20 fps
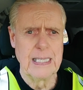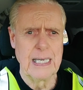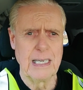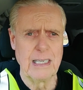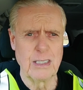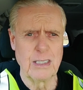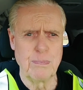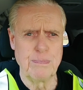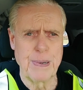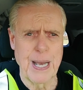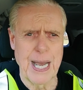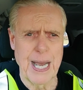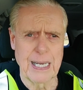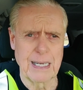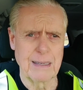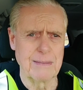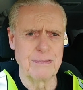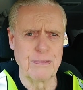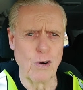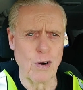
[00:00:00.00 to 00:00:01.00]
That was back
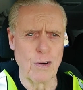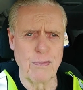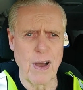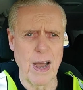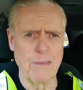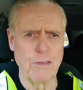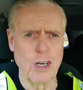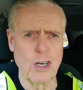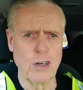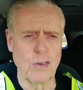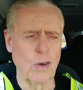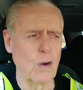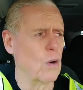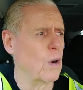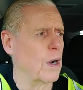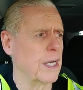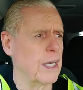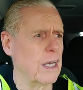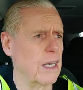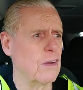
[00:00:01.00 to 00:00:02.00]
4 or 5 years ago,
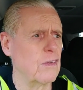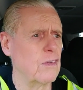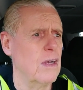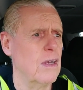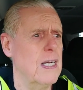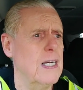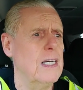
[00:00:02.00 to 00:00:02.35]
I guess.